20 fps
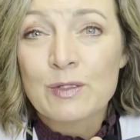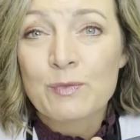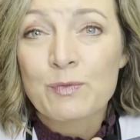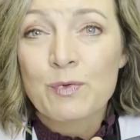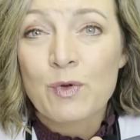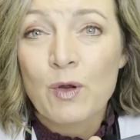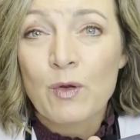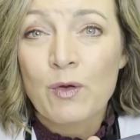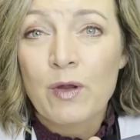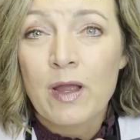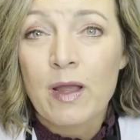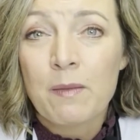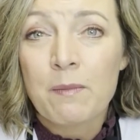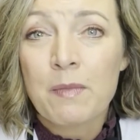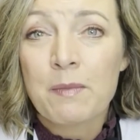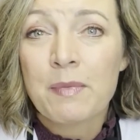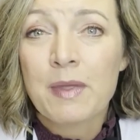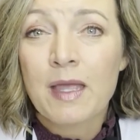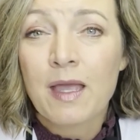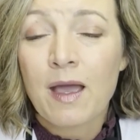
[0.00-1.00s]
program
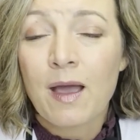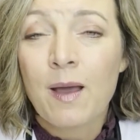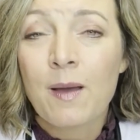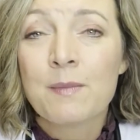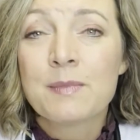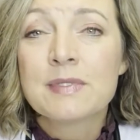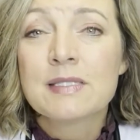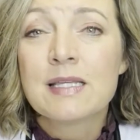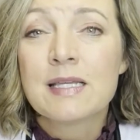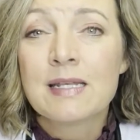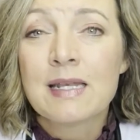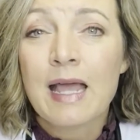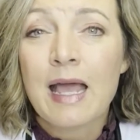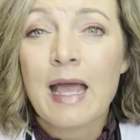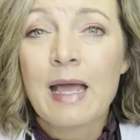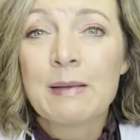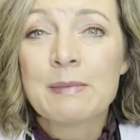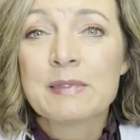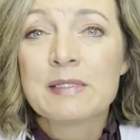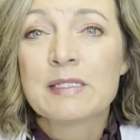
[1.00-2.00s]
becomes an
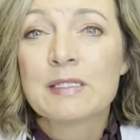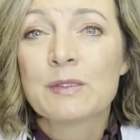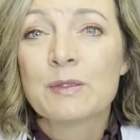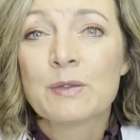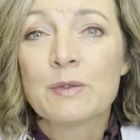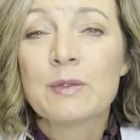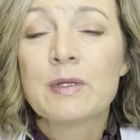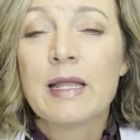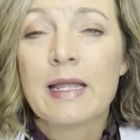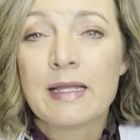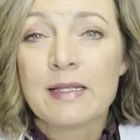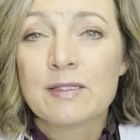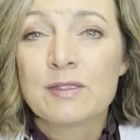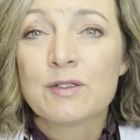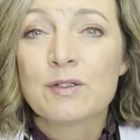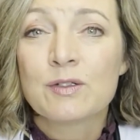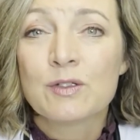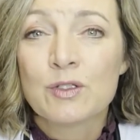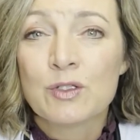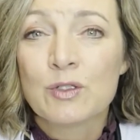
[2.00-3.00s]
absolute
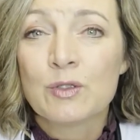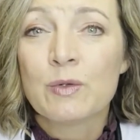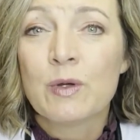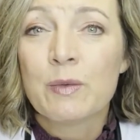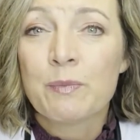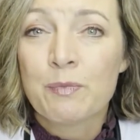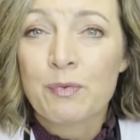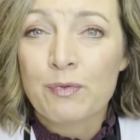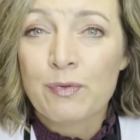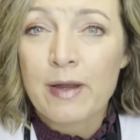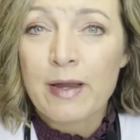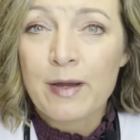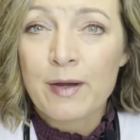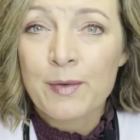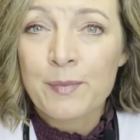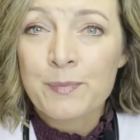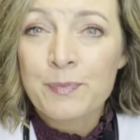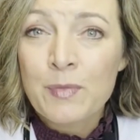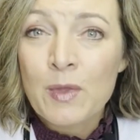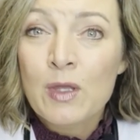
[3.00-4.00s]
answer to a
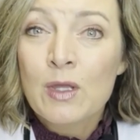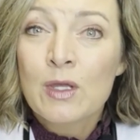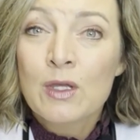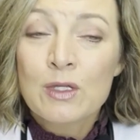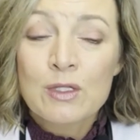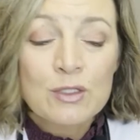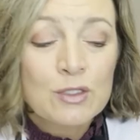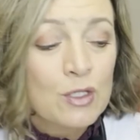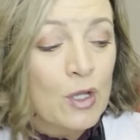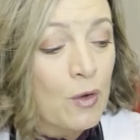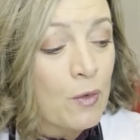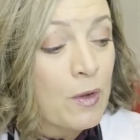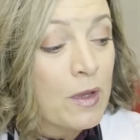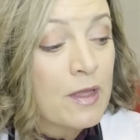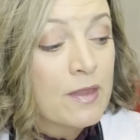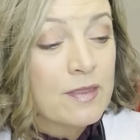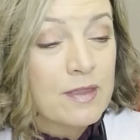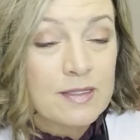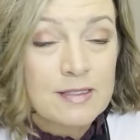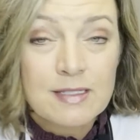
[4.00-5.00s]
prayer. So
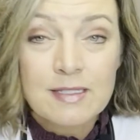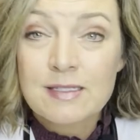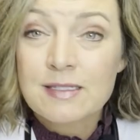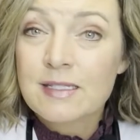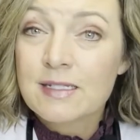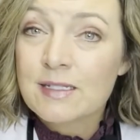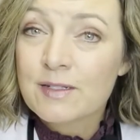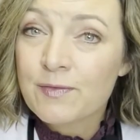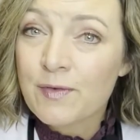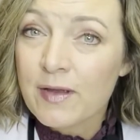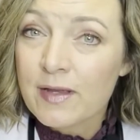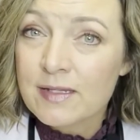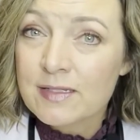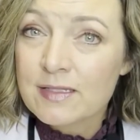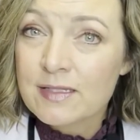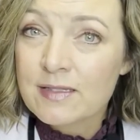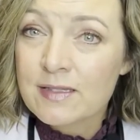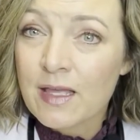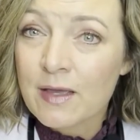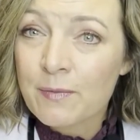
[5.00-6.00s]
this is the device
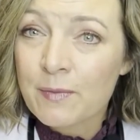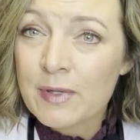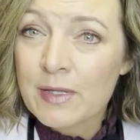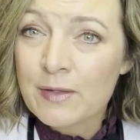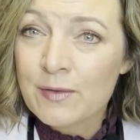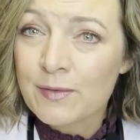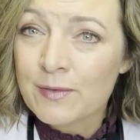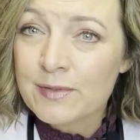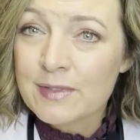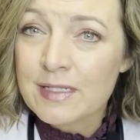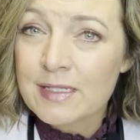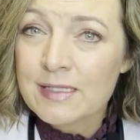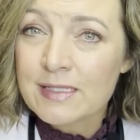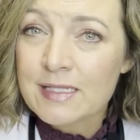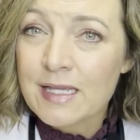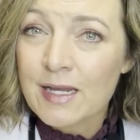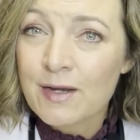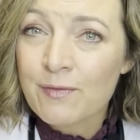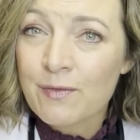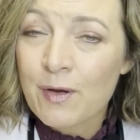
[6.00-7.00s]
that we use
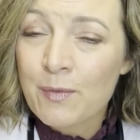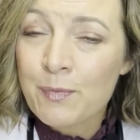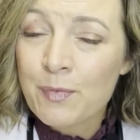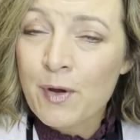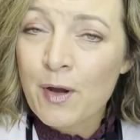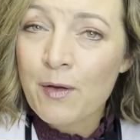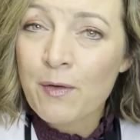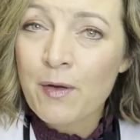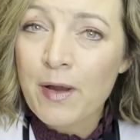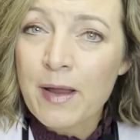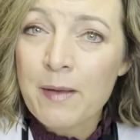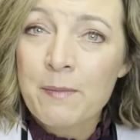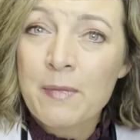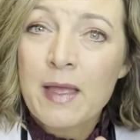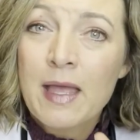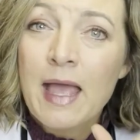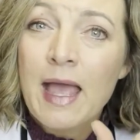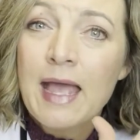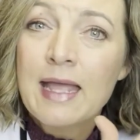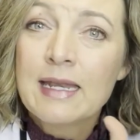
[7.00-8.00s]
inside of our program,
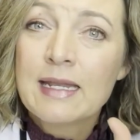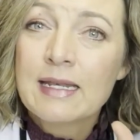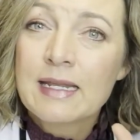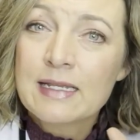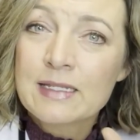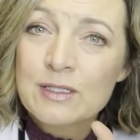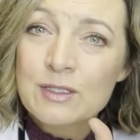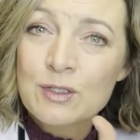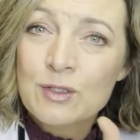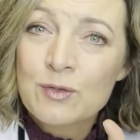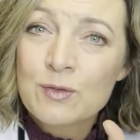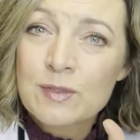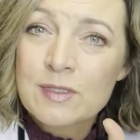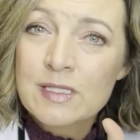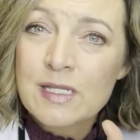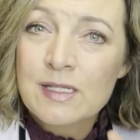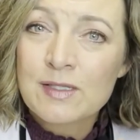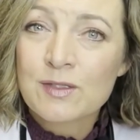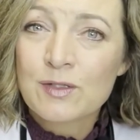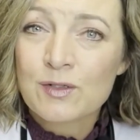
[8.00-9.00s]
and it has two
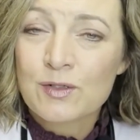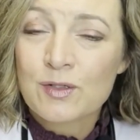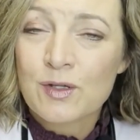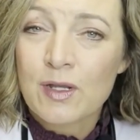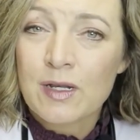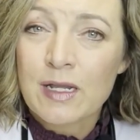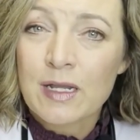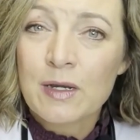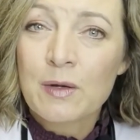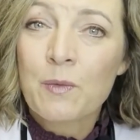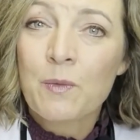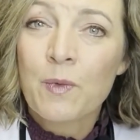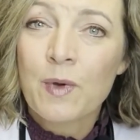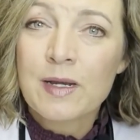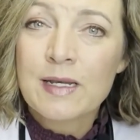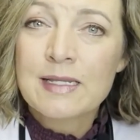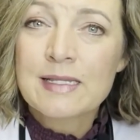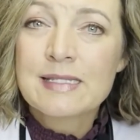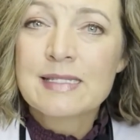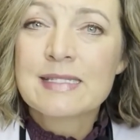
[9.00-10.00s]
sensors on it.
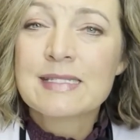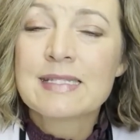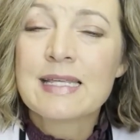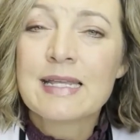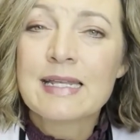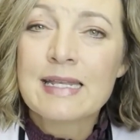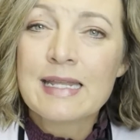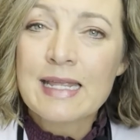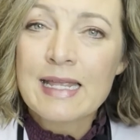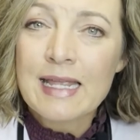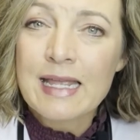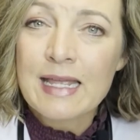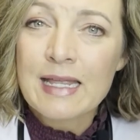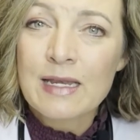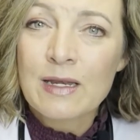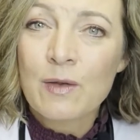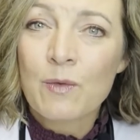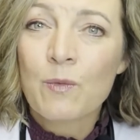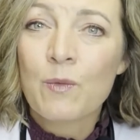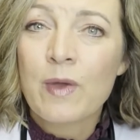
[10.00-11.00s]
One is sending
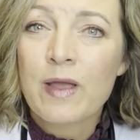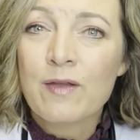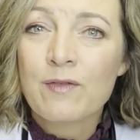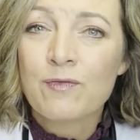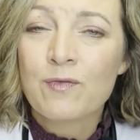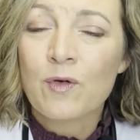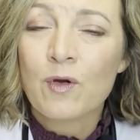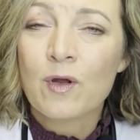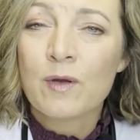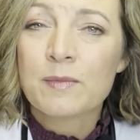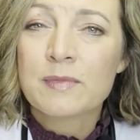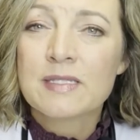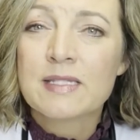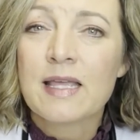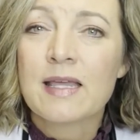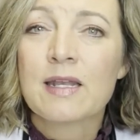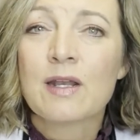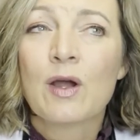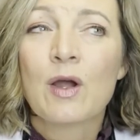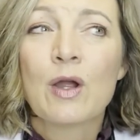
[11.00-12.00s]
in waveforms
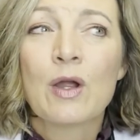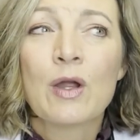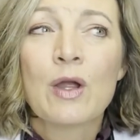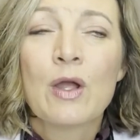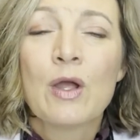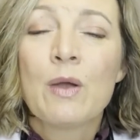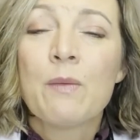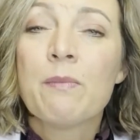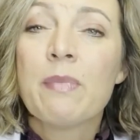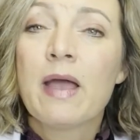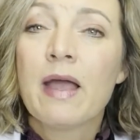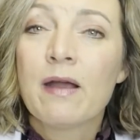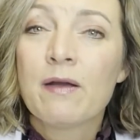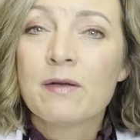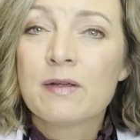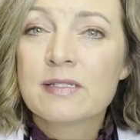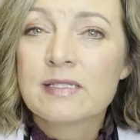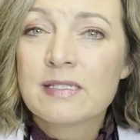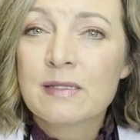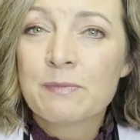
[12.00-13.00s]
that are
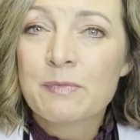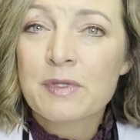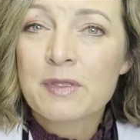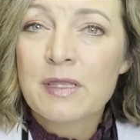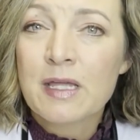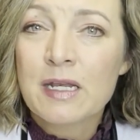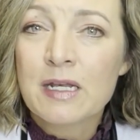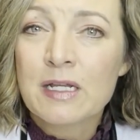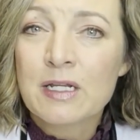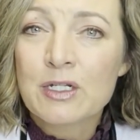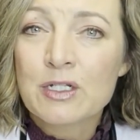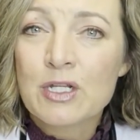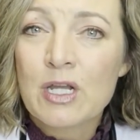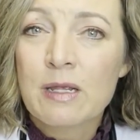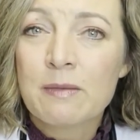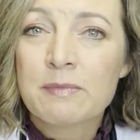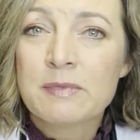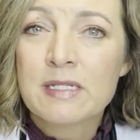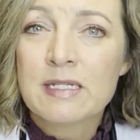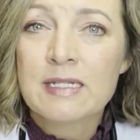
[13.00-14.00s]
parasympathetic
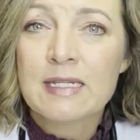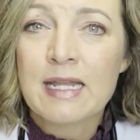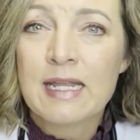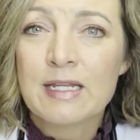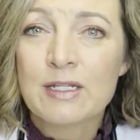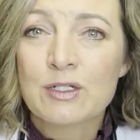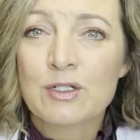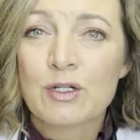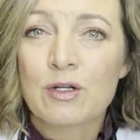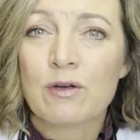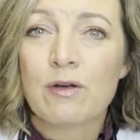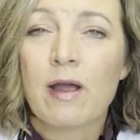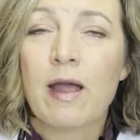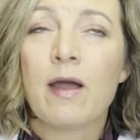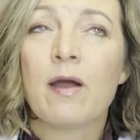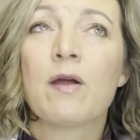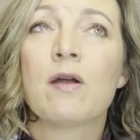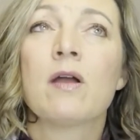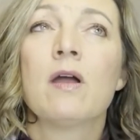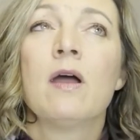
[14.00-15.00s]
shaped in nature,
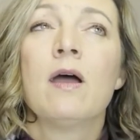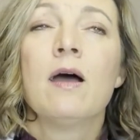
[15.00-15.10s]
a